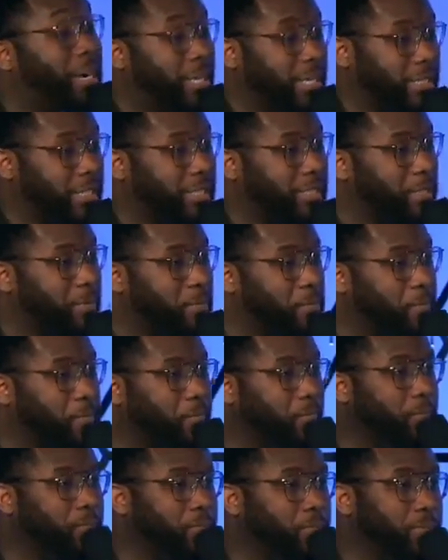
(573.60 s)
us.
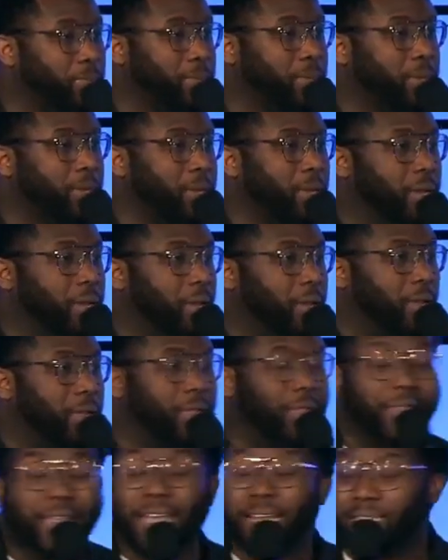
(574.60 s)

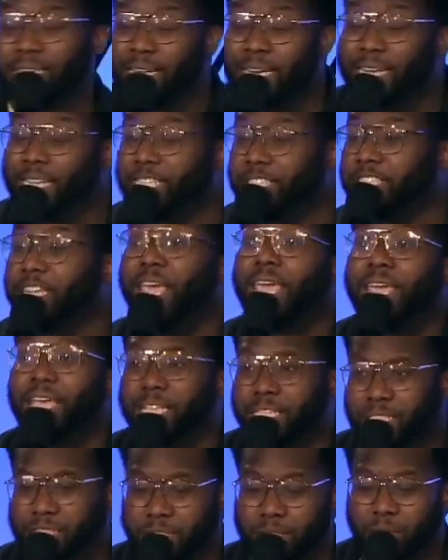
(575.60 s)
That didn't
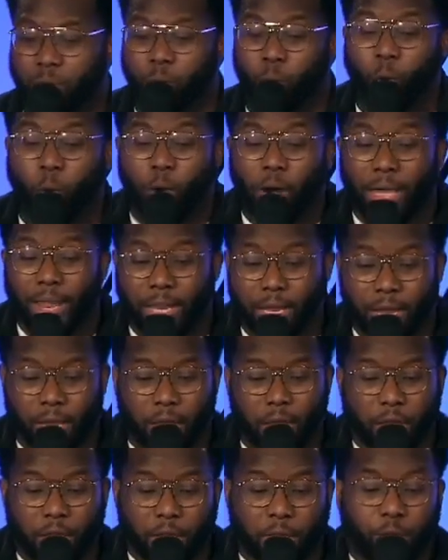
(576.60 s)
change. What
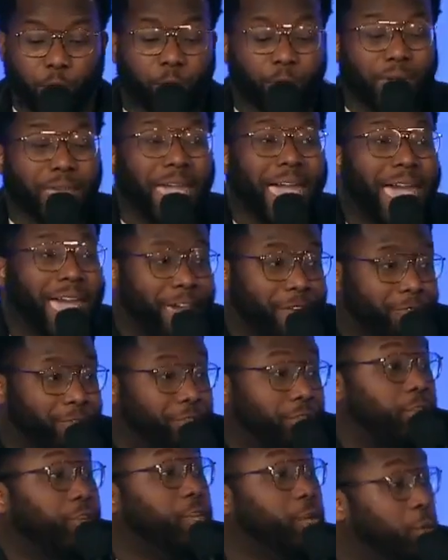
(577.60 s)
do we have
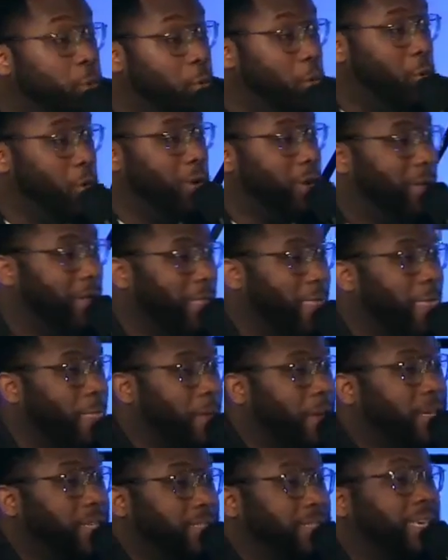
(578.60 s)
to do
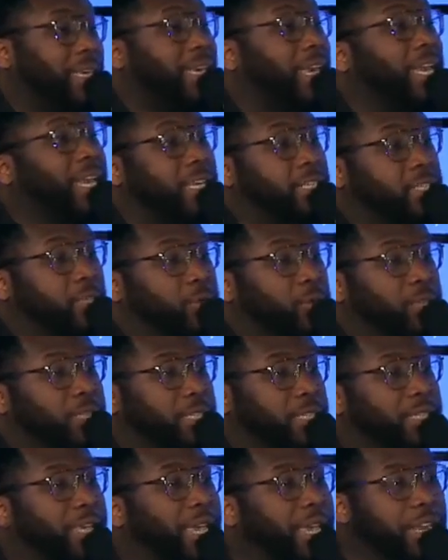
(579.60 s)
to get into a
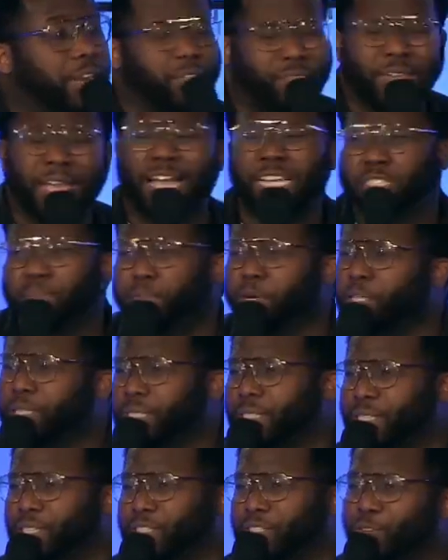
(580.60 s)
state? If God's
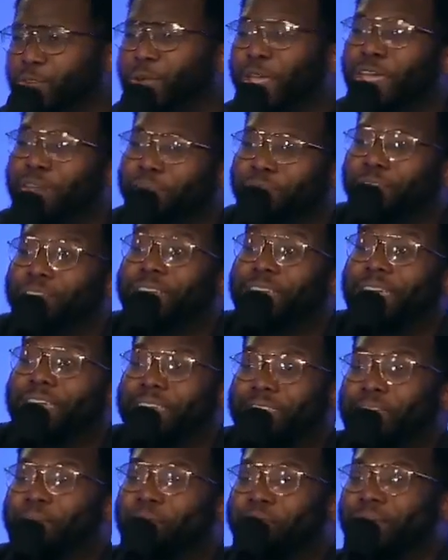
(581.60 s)
mercy is new every day,
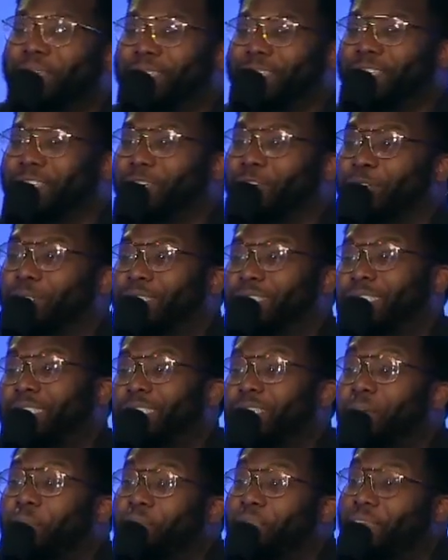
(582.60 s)
that means that there is
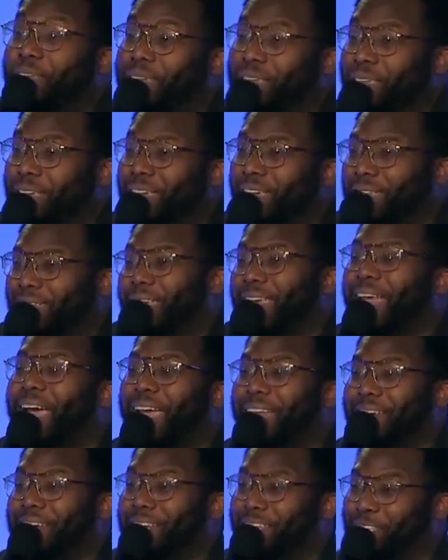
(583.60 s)
something that
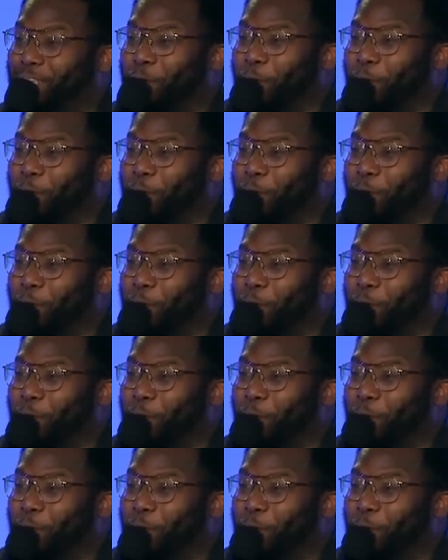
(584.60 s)
I need to